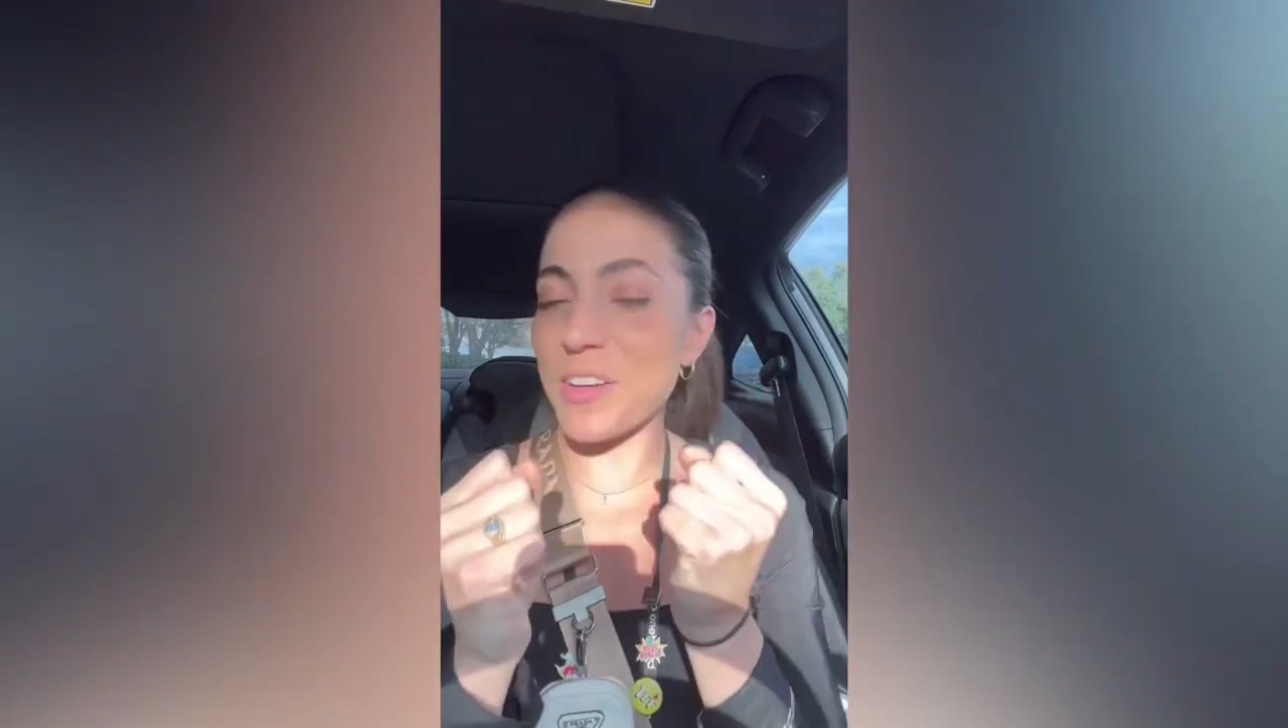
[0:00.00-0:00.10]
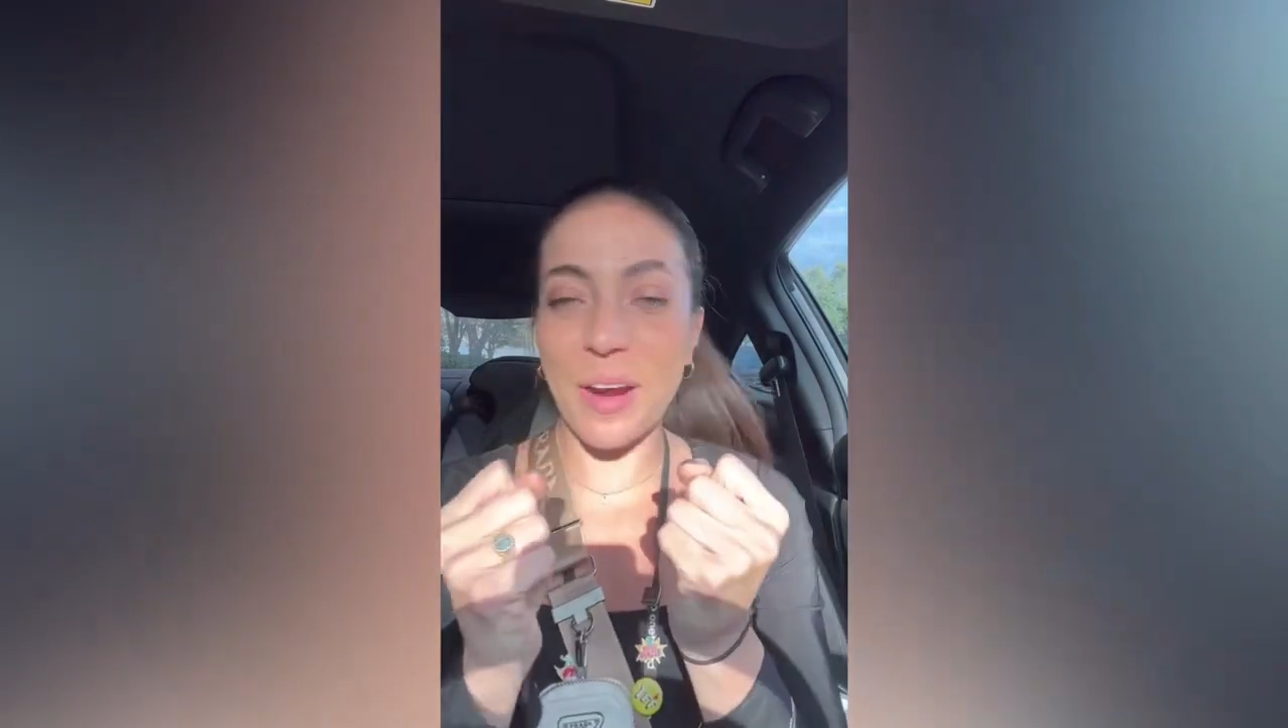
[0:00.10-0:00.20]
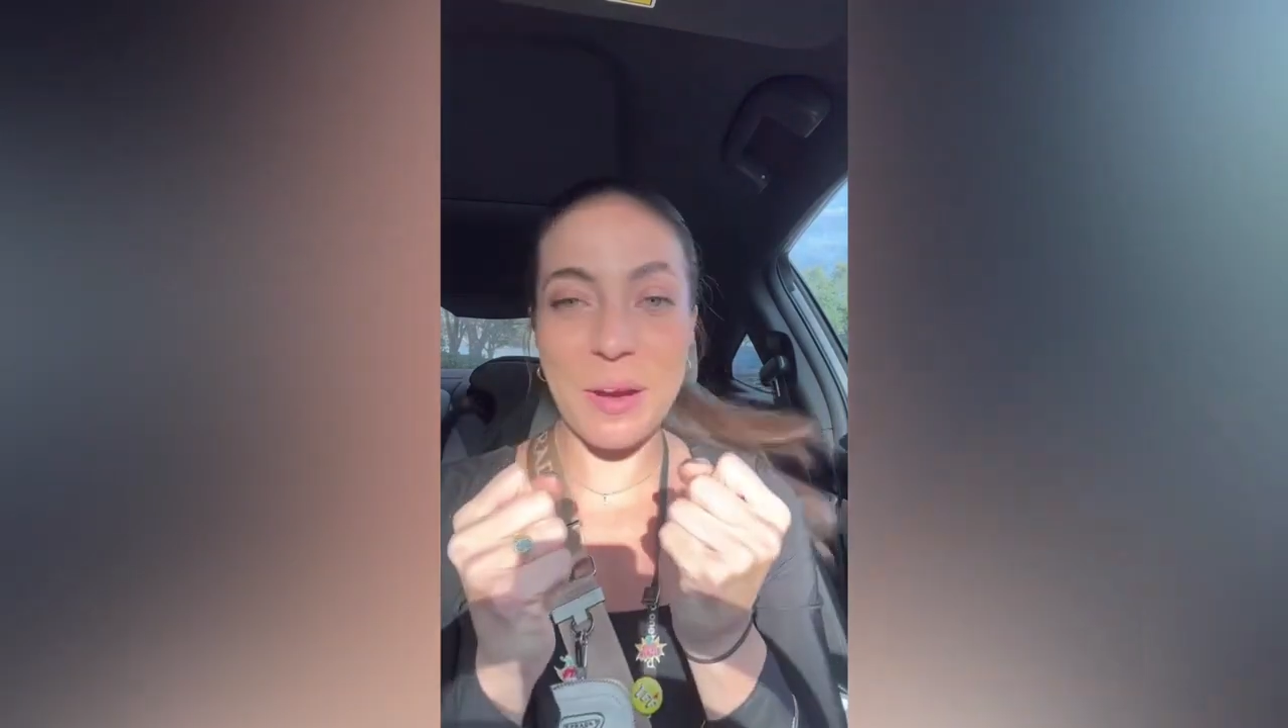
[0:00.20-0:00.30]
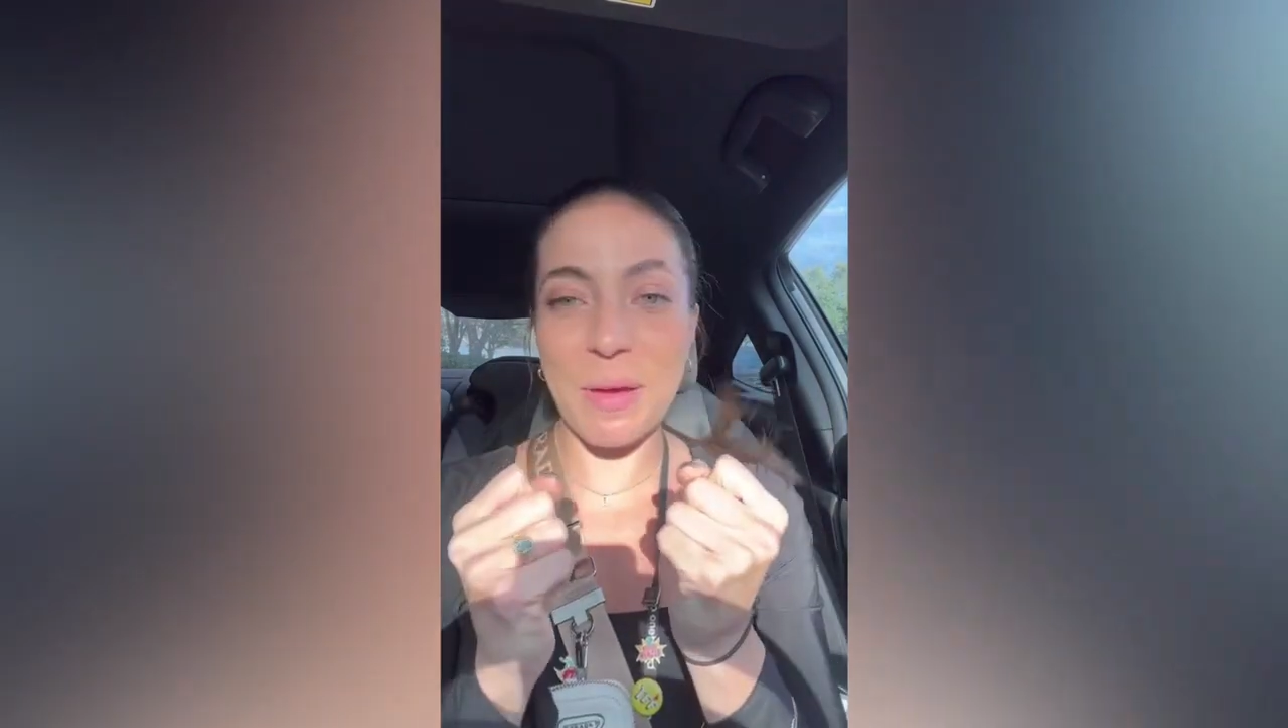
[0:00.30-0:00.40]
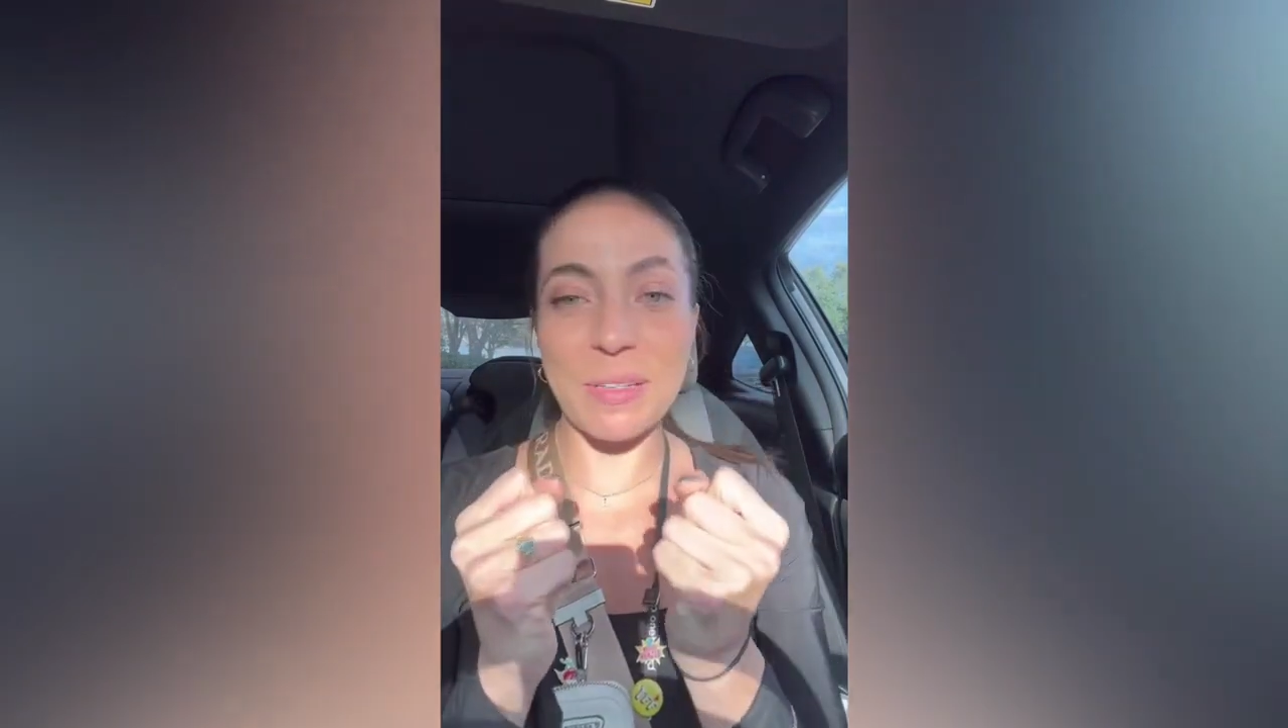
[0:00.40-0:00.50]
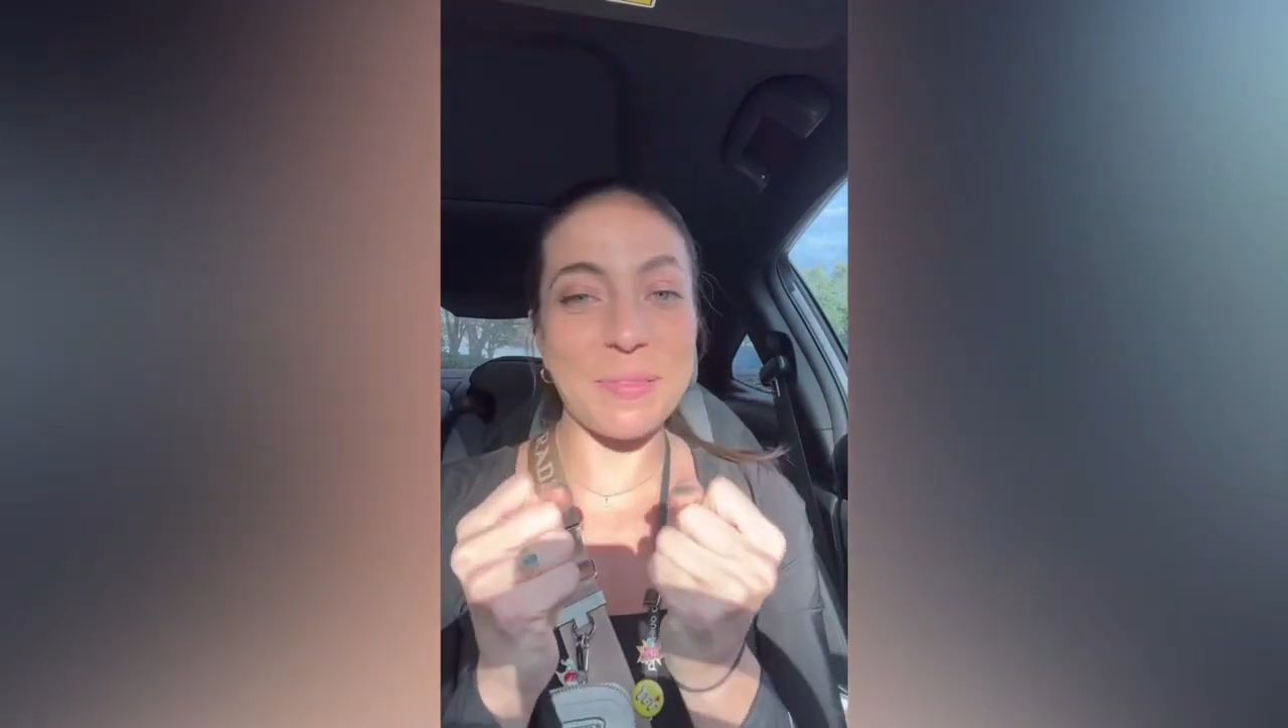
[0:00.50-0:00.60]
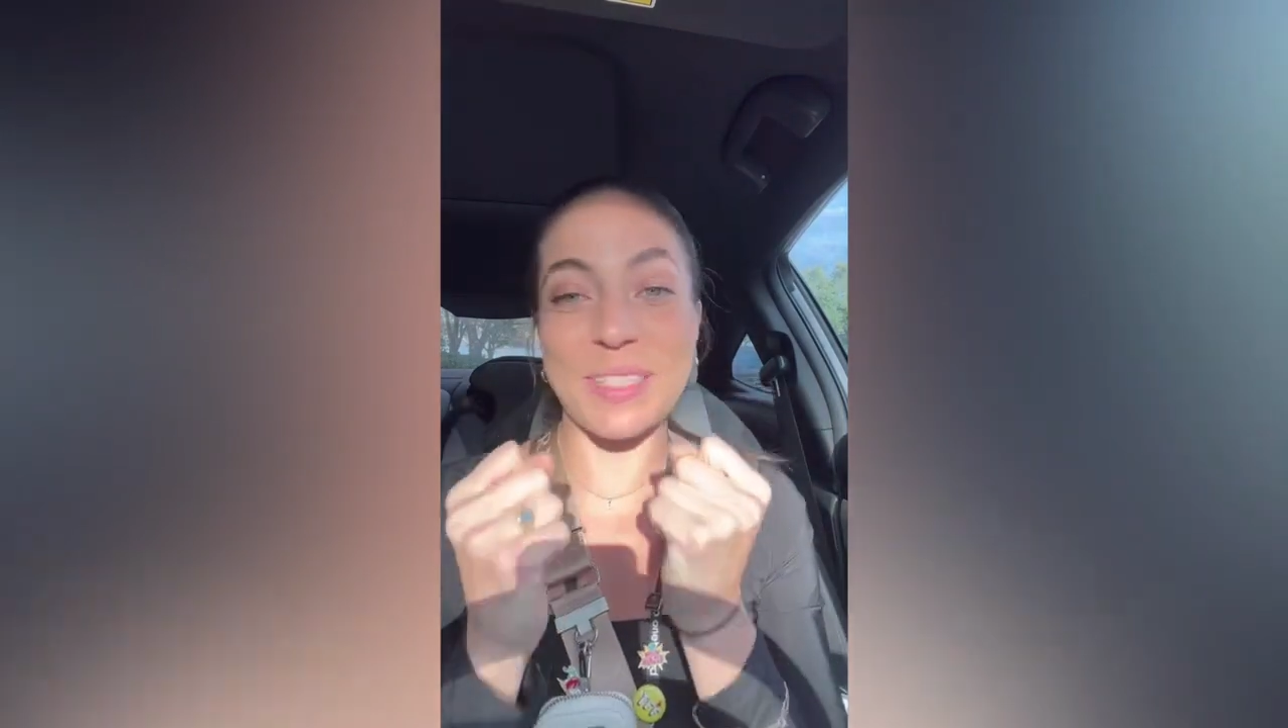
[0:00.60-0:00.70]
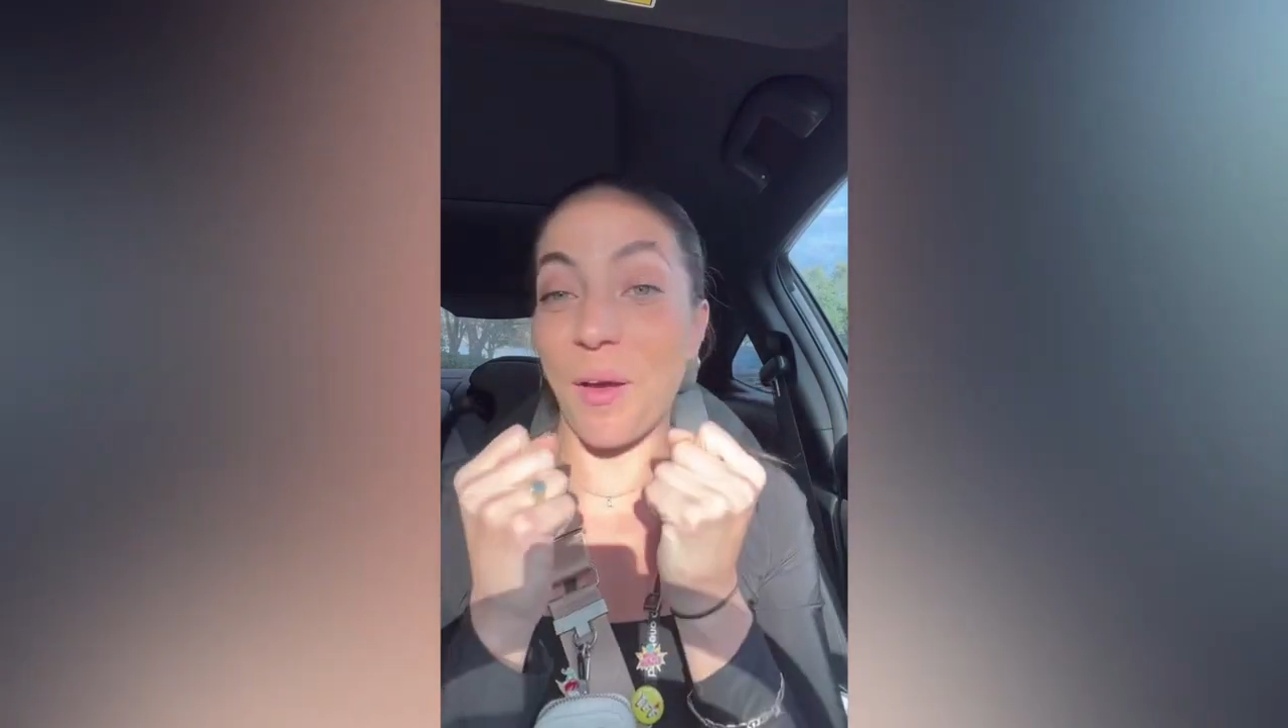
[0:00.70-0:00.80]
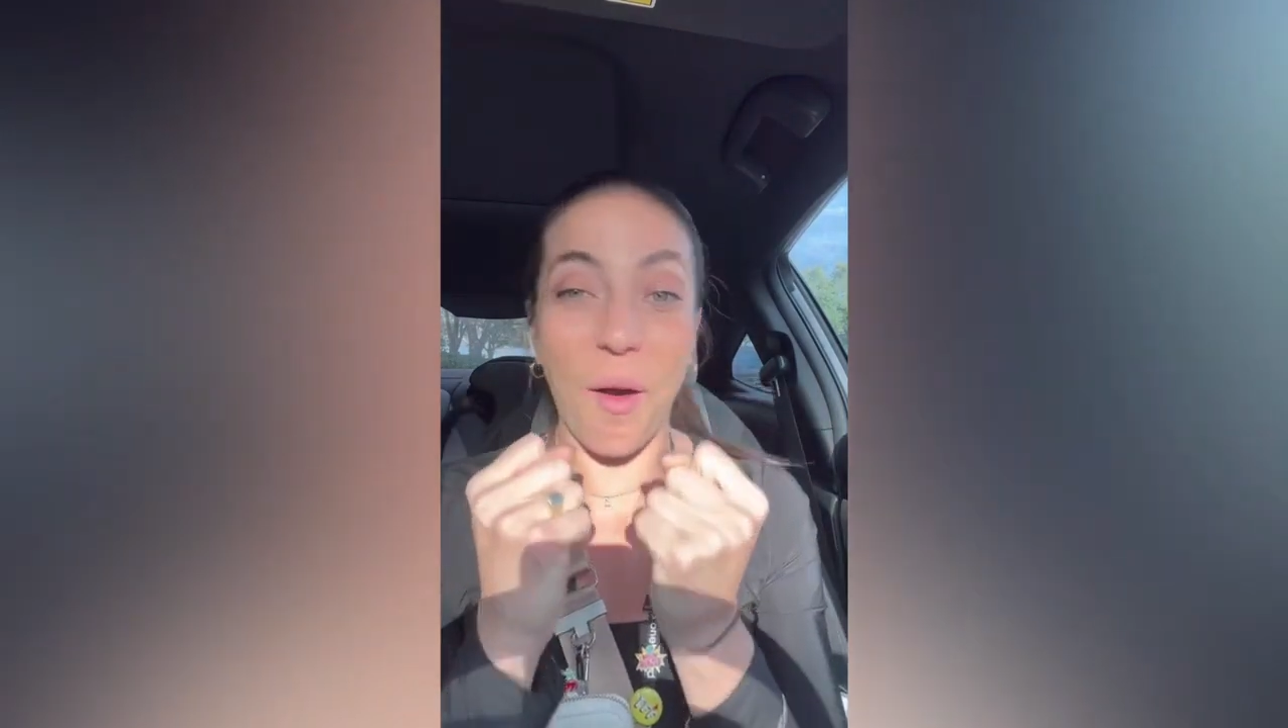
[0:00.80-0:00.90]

recommend him to